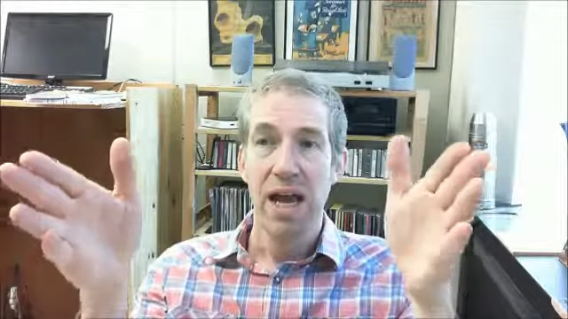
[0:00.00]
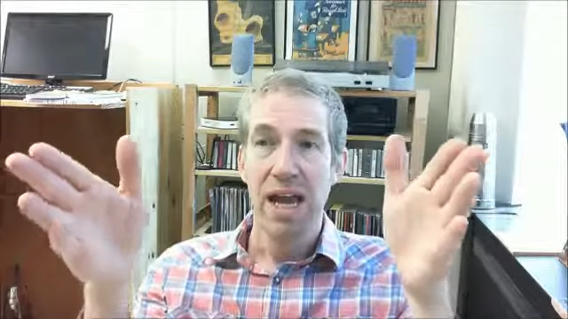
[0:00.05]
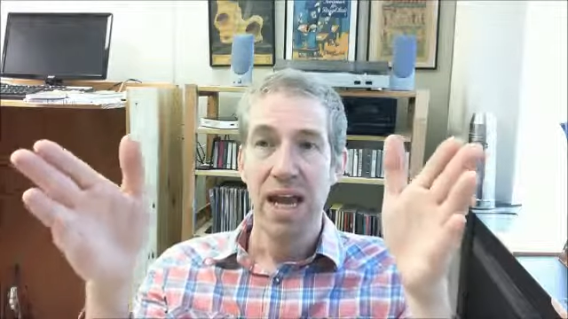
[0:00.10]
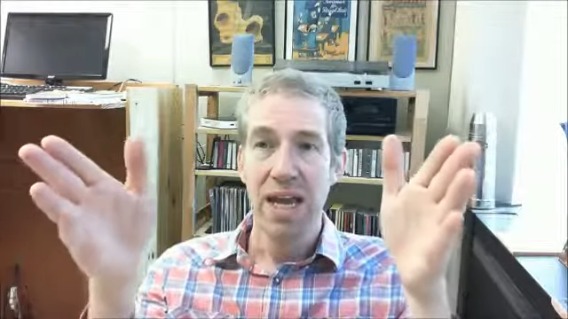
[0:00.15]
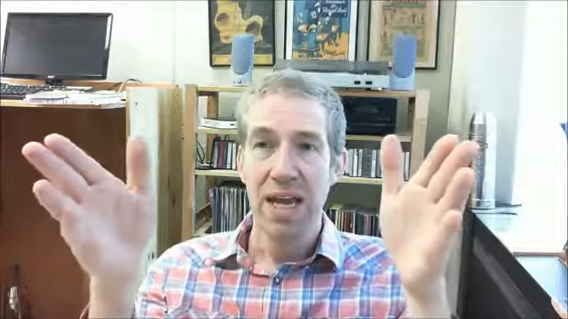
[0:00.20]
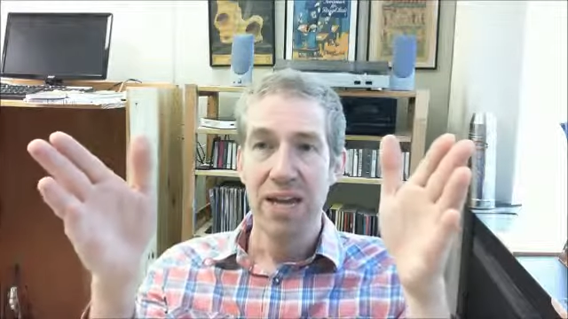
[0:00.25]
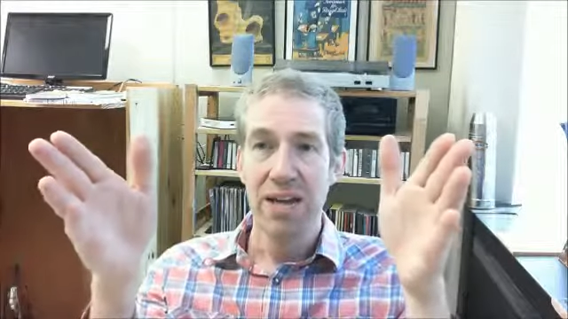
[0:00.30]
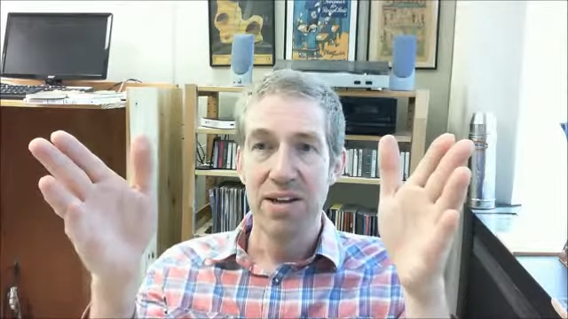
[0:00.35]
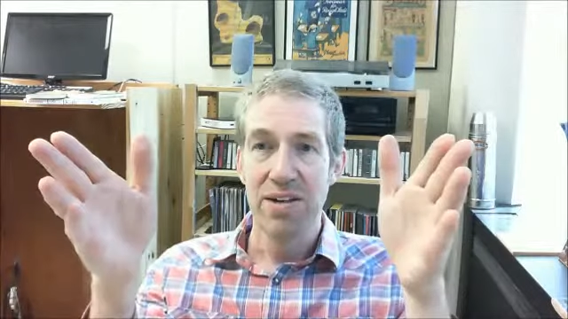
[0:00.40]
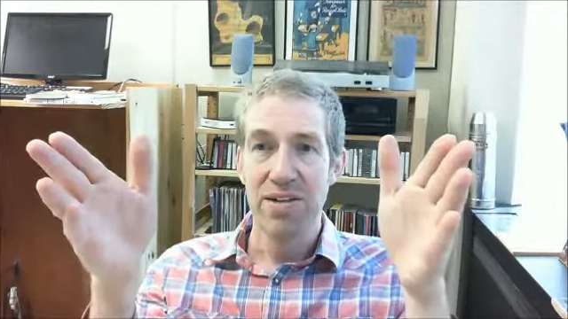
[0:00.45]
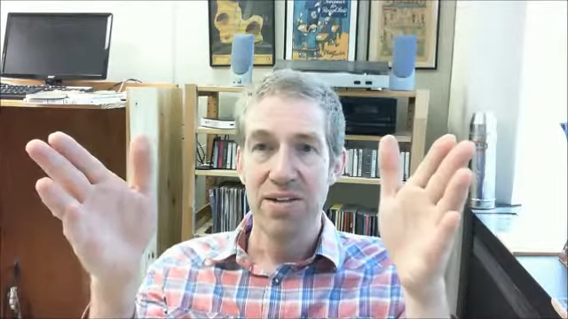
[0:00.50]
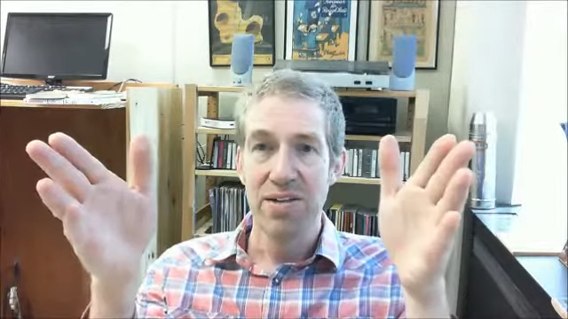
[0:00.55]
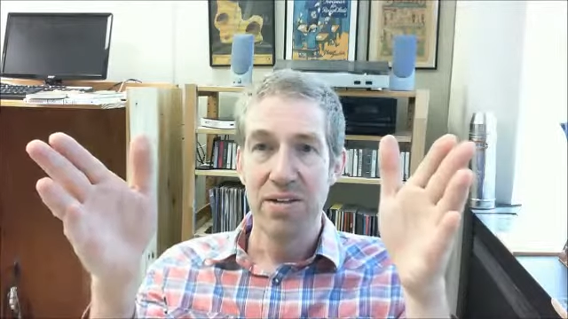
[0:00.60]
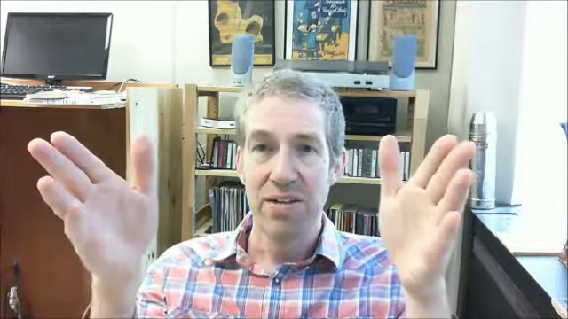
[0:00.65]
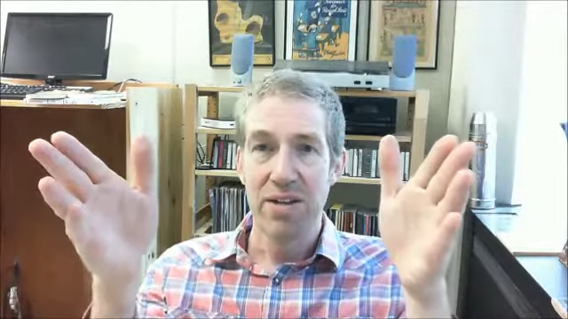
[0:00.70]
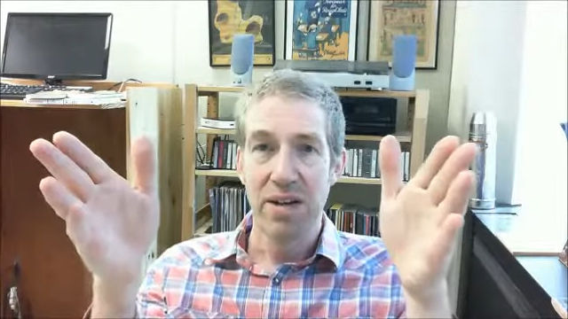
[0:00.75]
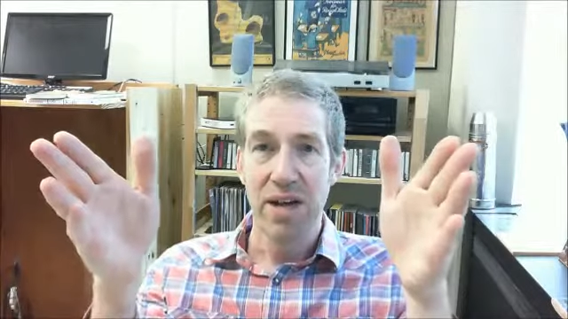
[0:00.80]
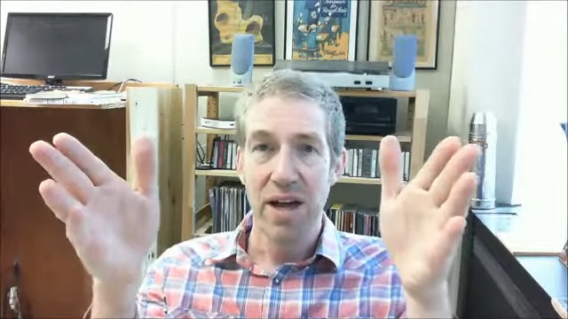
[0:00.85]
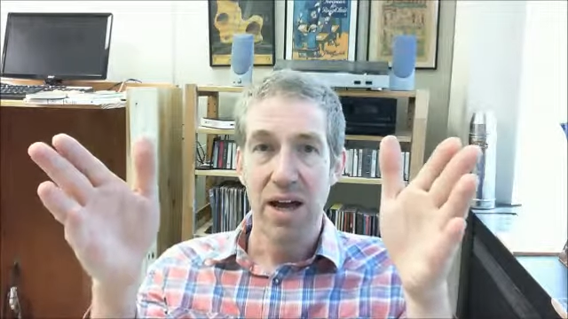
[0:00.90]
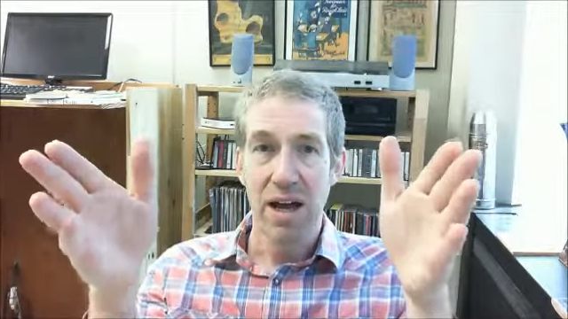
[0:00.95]
is
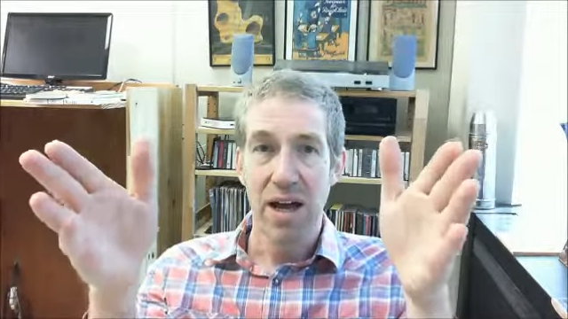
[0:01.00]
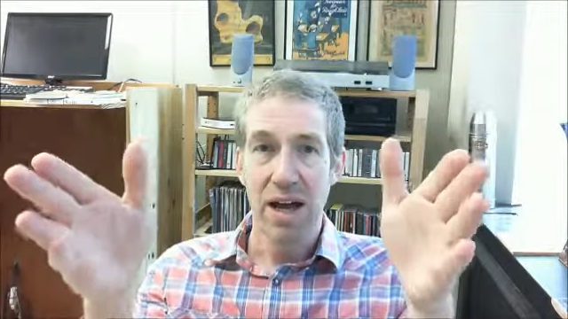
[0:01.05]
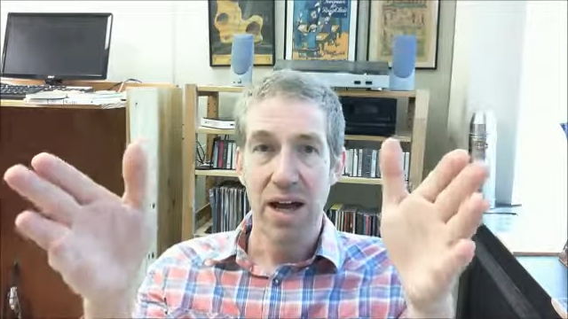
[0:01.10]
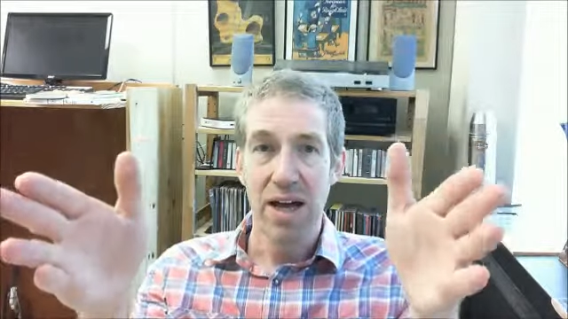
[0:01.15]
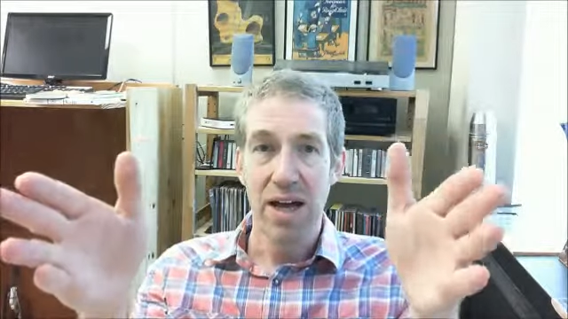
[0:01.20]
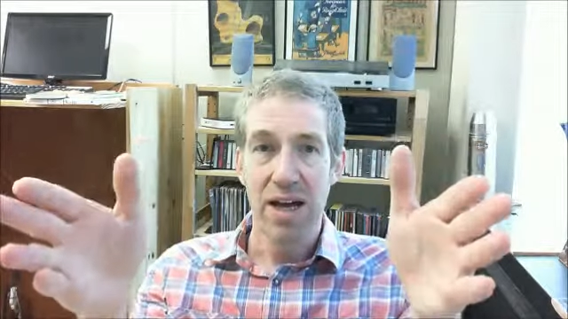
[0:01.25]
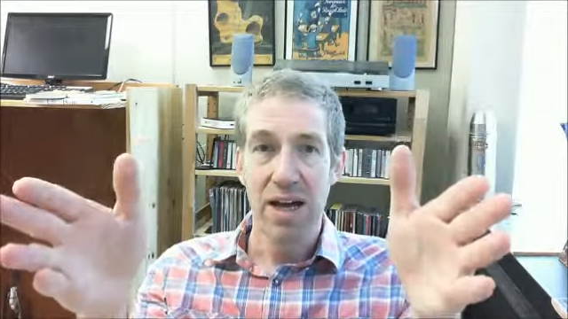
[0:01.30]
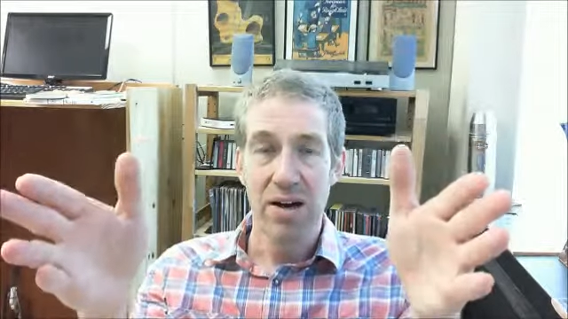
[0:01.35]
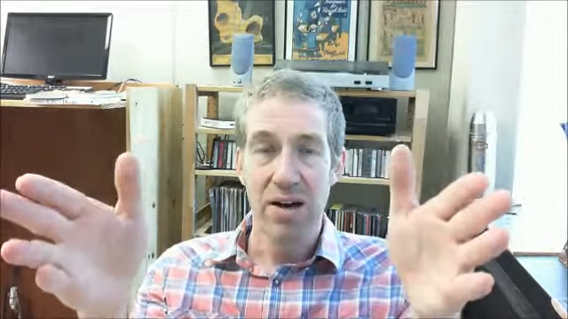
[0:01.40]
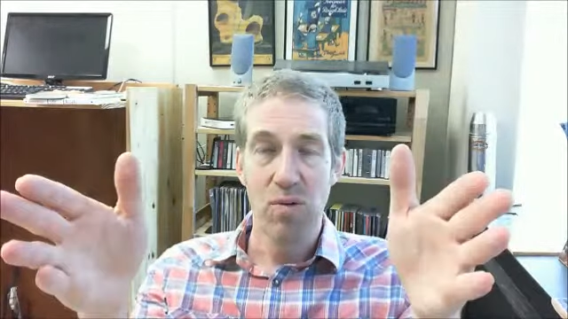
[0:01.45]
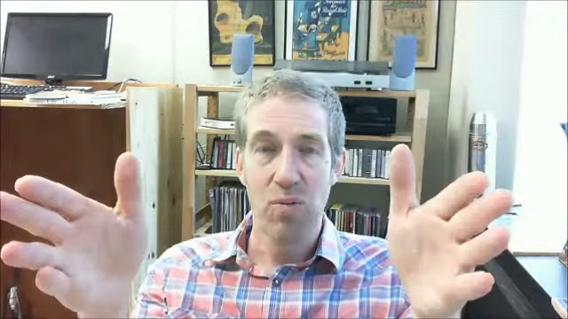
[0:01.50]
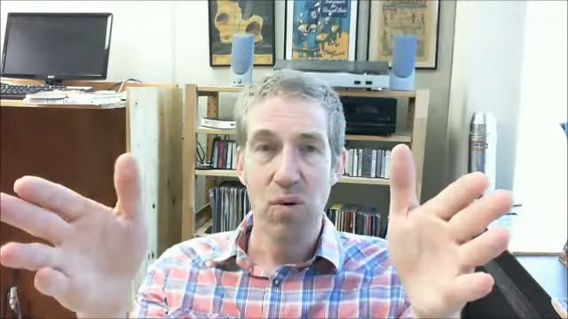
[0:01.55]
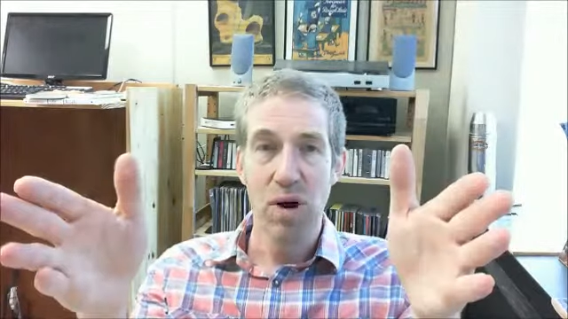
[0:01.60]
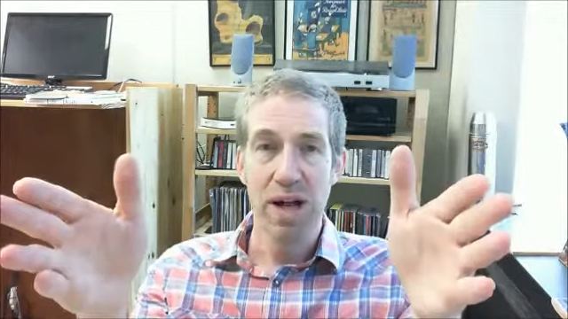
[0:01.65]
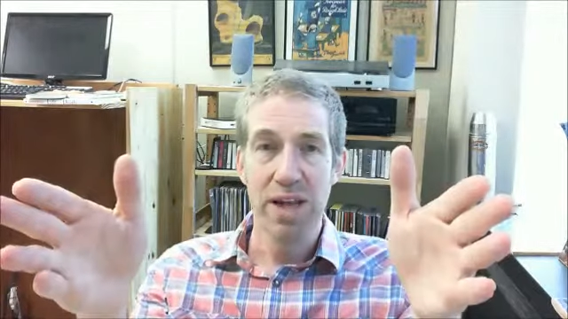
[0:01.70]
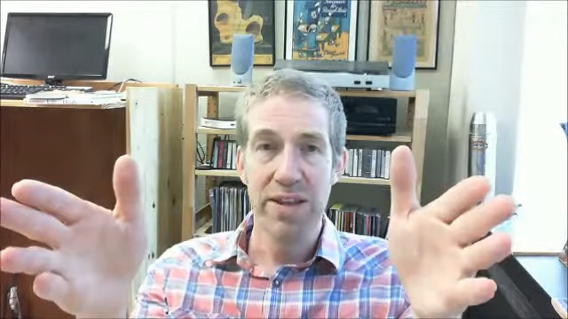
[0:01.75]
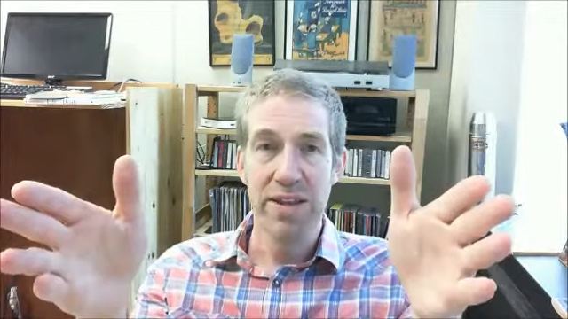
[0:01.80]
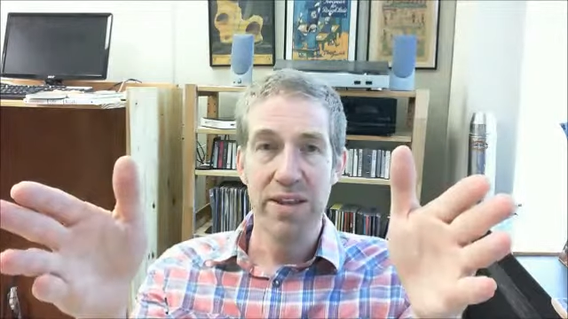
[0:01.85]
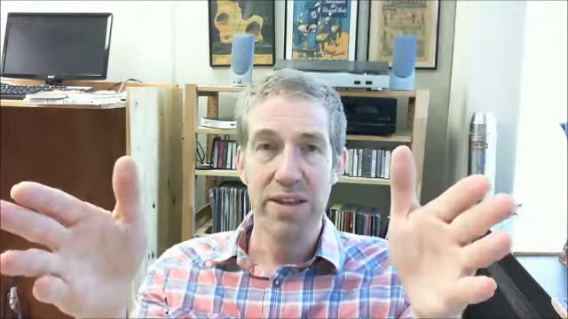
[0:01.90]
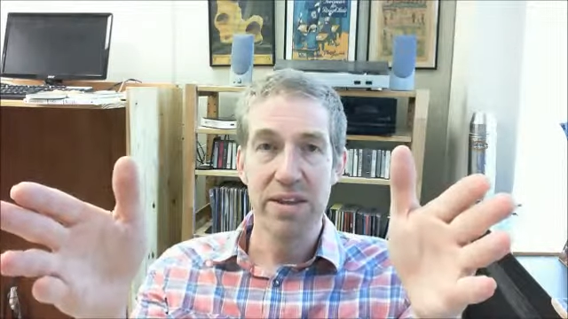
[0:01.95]

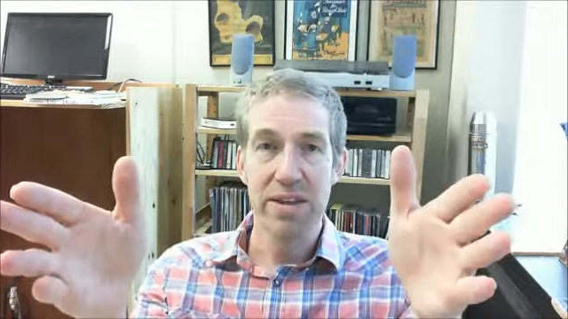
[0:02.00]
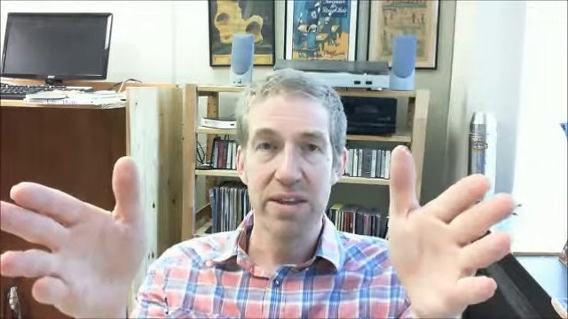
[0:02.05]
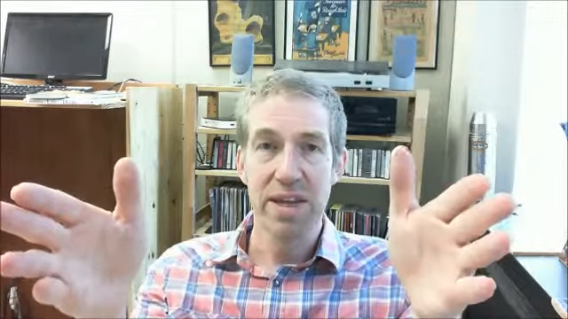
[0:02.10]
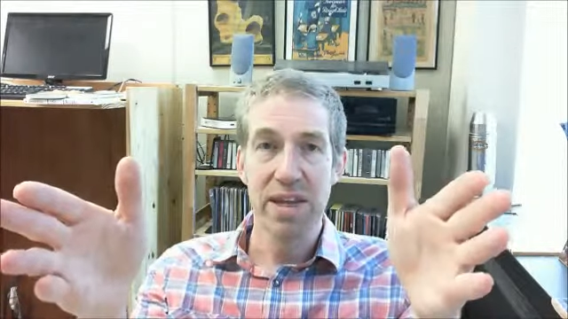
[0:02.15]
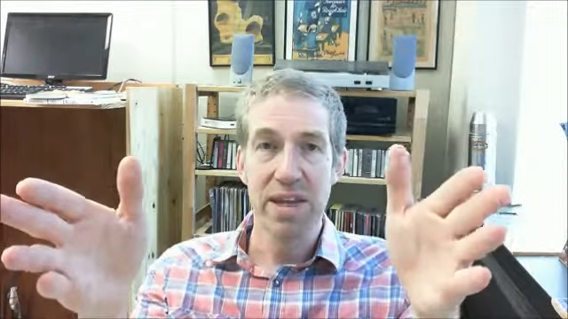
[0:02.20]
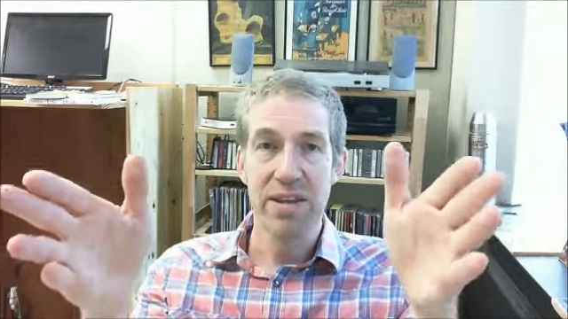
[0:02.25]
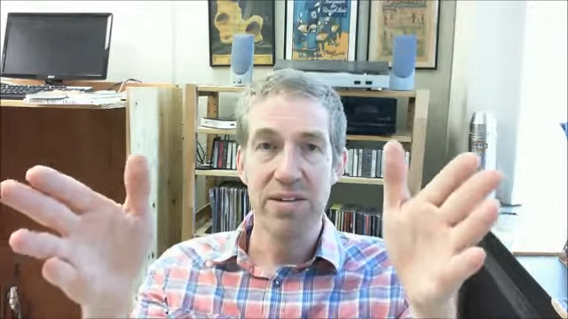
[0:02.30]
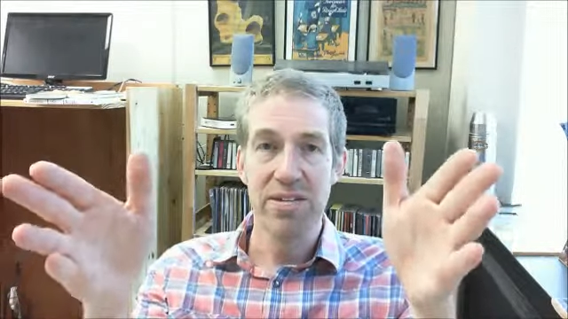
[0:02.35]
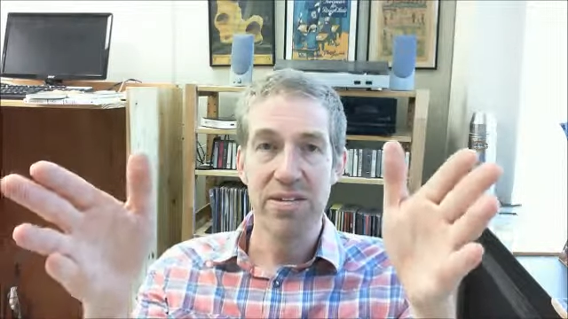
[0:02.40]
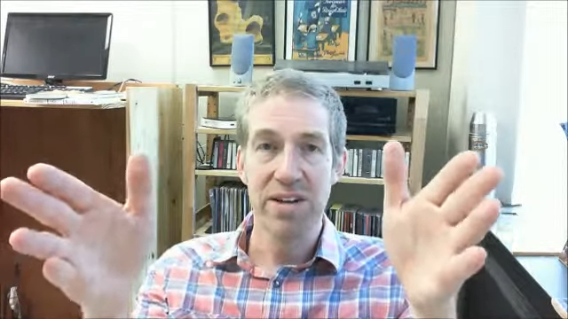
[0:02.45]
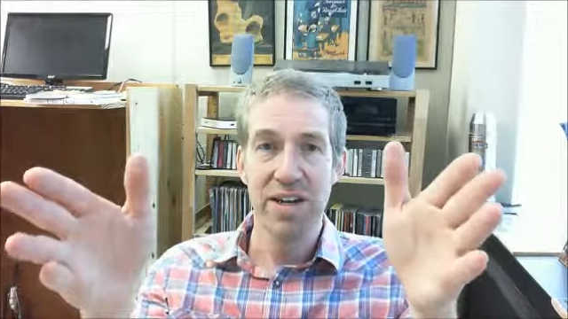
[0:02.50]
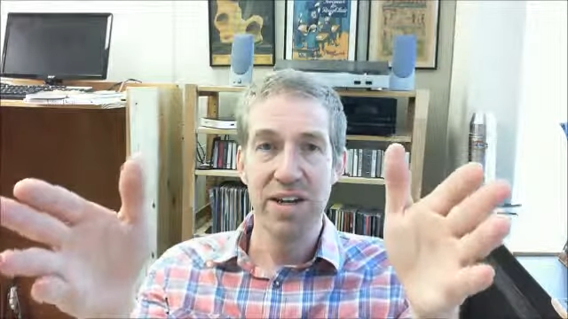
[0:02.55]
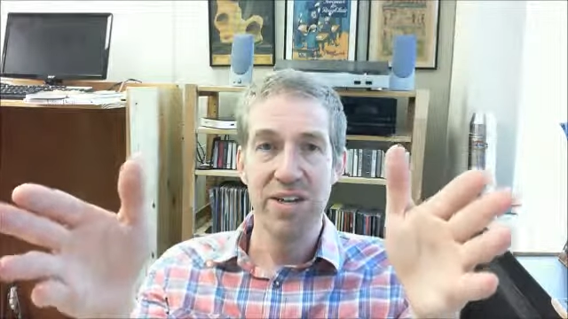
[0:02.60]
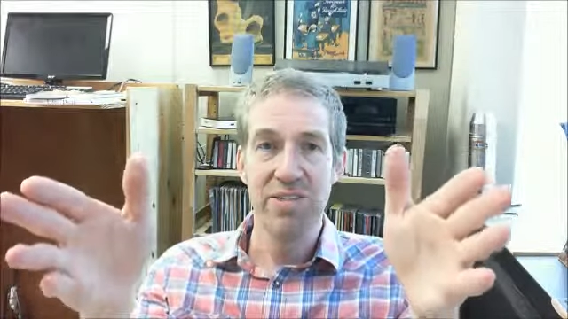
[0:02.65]
an